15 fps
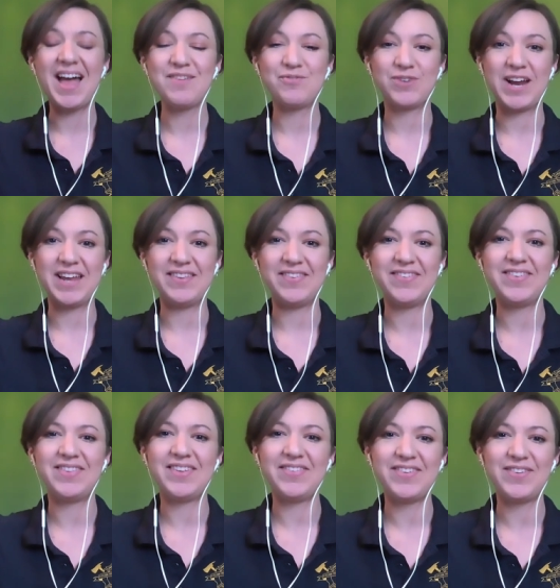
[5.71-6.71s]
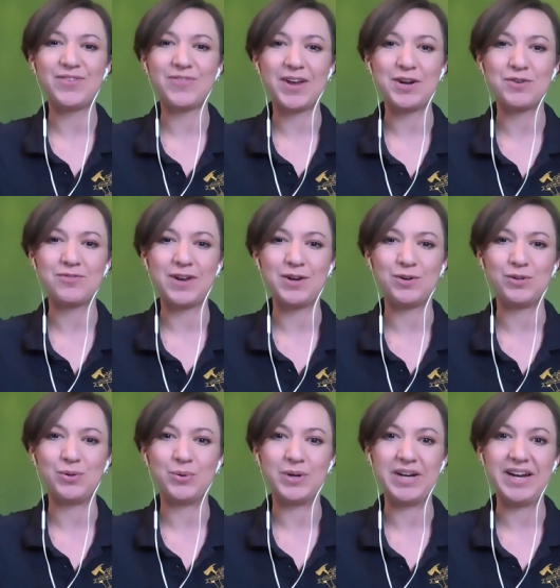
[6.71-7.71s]
Hi friends, this is Firefighter
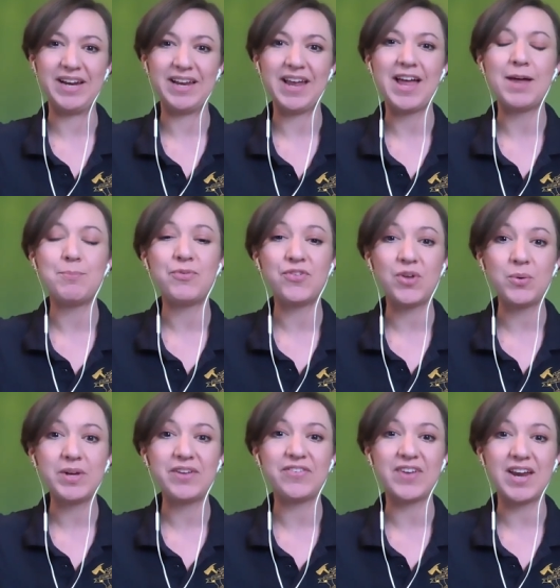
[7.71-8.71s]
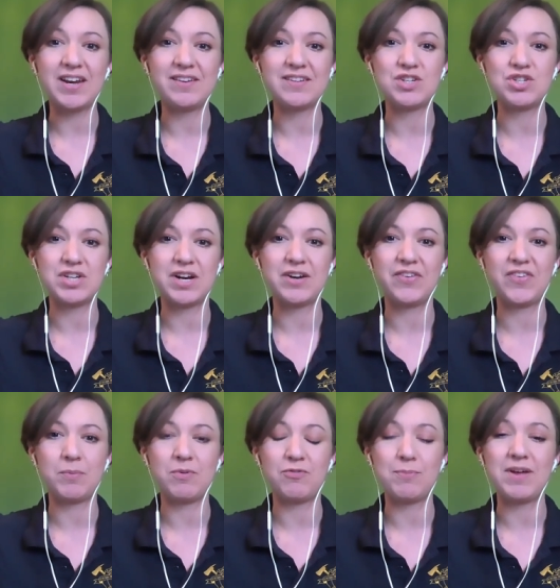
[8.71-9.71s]
Lauri. I'm so excited to share
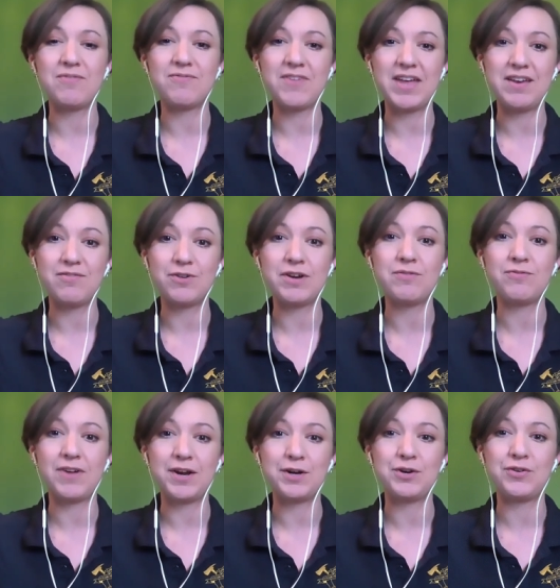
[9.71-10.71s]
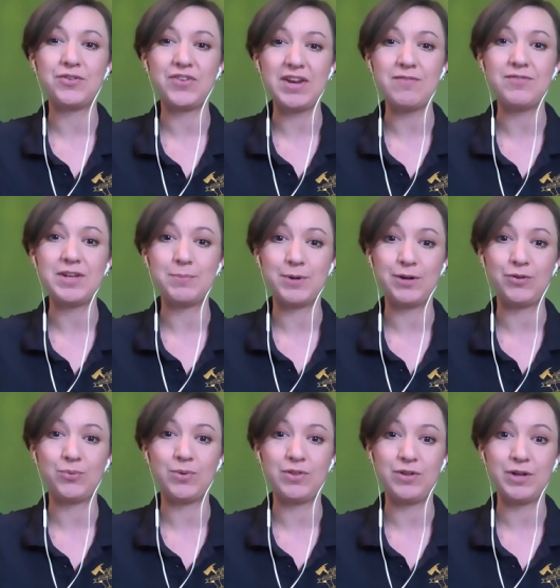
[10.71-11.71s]
some of my favorite fire safety
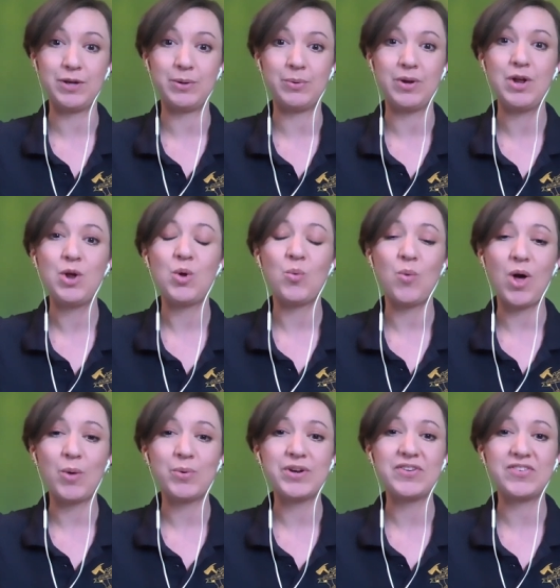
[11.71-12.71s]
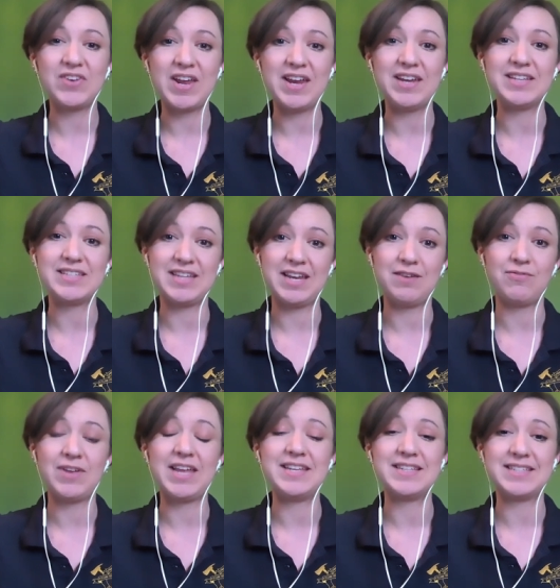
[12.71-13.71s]
books with you while we're staying safe
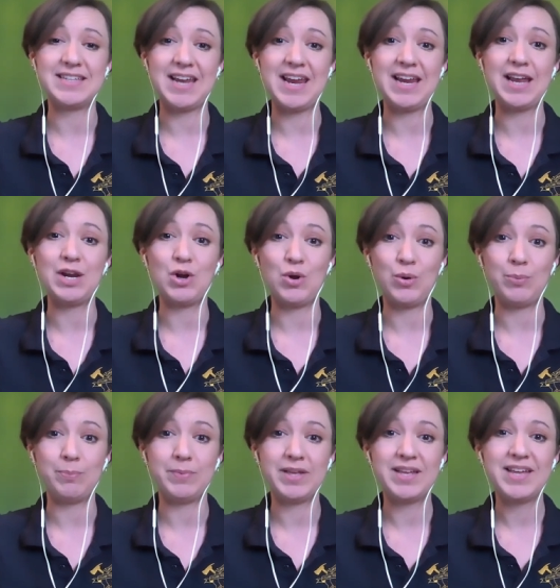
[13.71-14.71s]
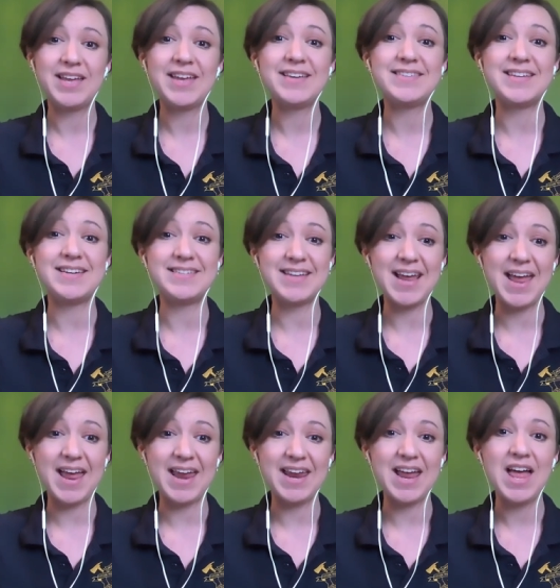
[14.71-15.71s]
and staying at home.
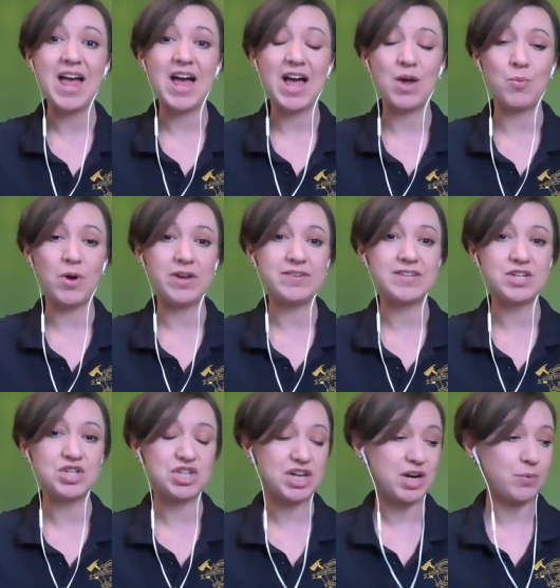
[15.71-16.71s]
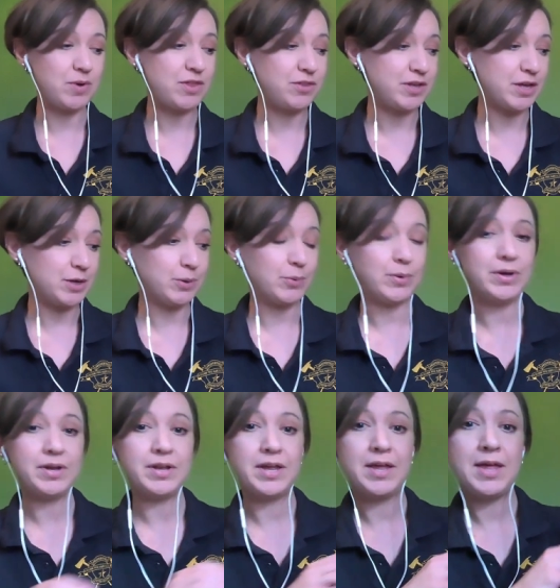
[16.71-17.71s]
Today, I want to share with you
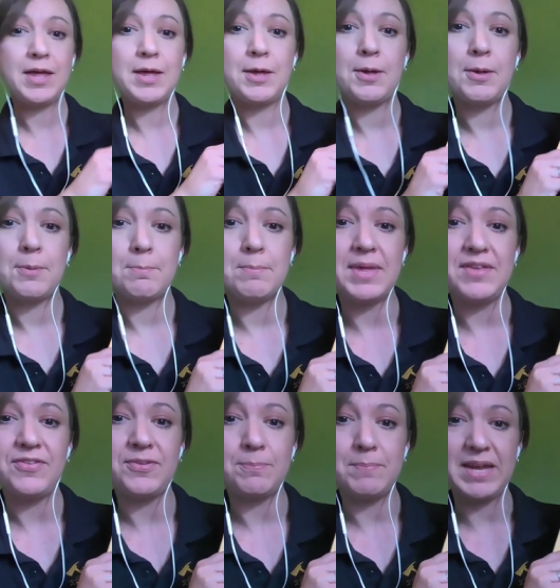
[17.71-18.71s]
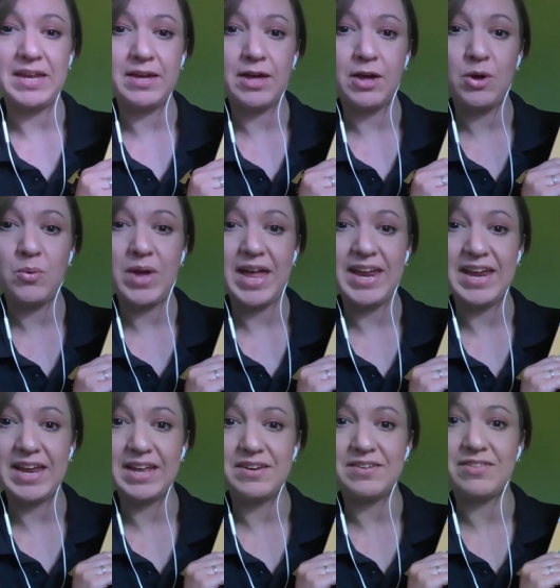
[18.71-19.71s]
Miss Mingo
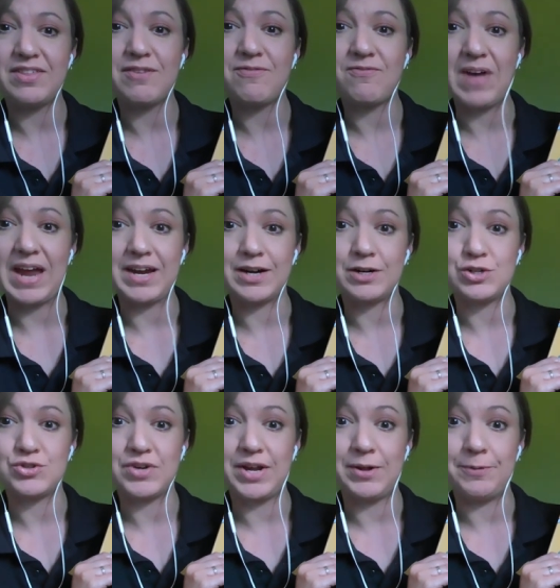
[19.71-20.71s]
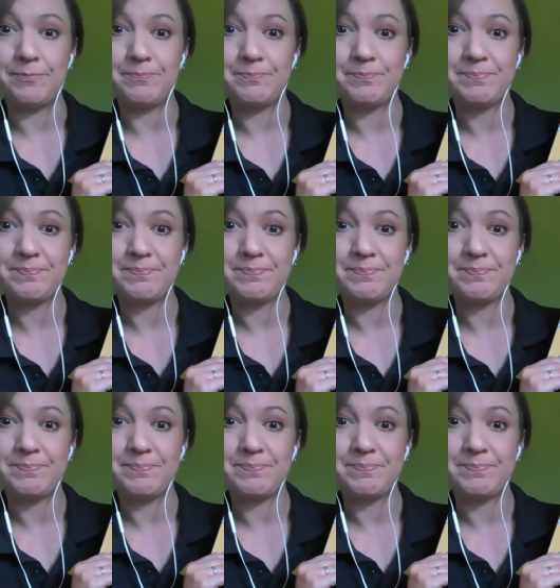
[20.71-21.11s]
and the Fire Drill.